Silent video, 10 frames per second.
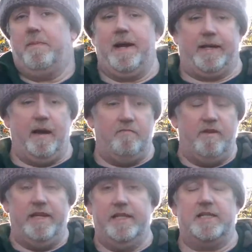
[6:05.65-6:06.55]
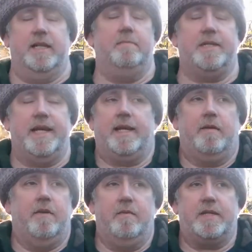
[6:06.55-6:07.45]
pack down really slim, take
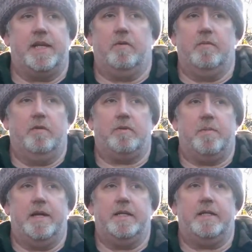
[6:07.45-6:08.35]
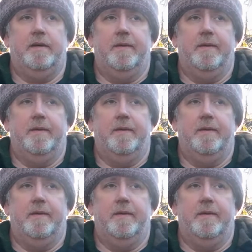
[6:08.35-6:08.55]
up no space.